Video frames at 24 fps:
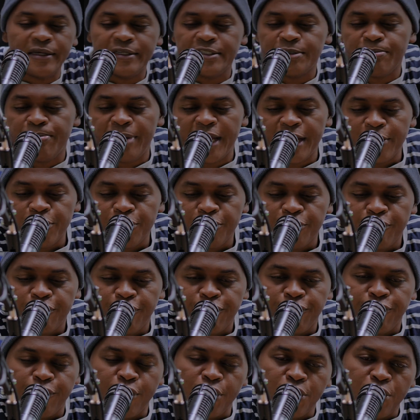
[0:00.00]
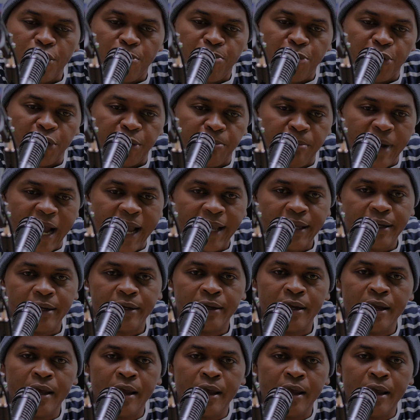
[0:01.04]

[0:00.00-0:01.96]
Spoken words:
is better for your podcast?